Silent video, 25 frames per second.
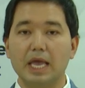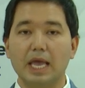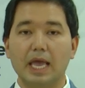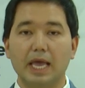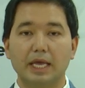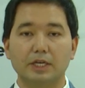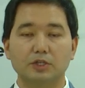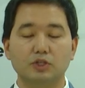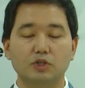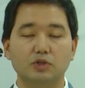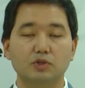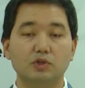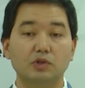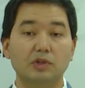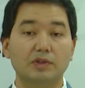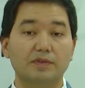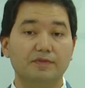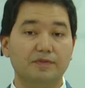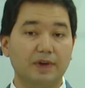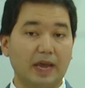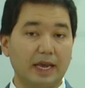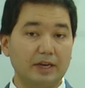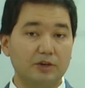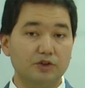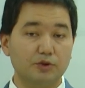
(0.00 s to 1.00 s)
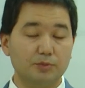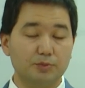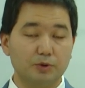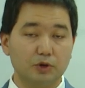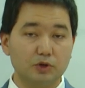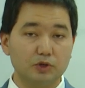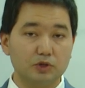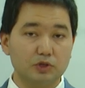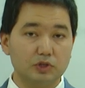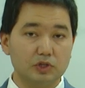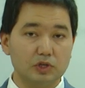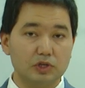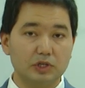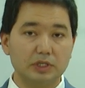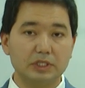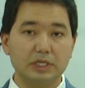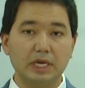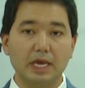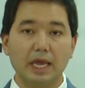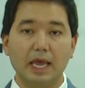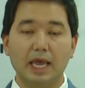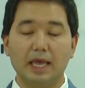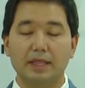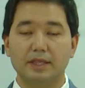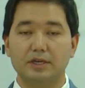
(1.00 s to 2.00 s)
and due to the factory producers
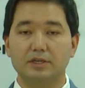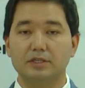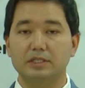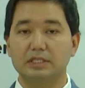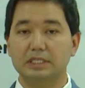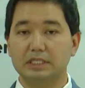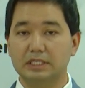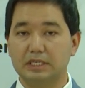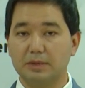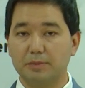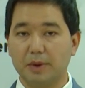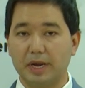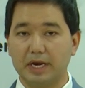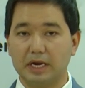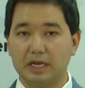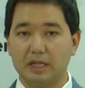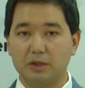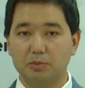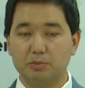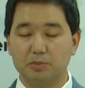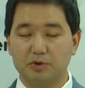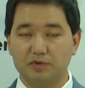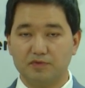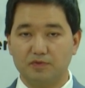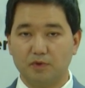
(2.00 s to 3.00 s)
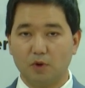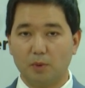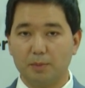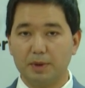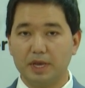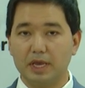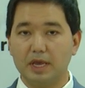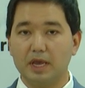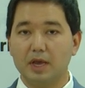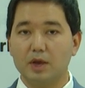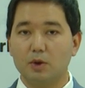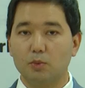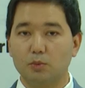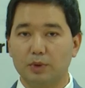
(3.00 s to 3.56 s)
and their systematical performing,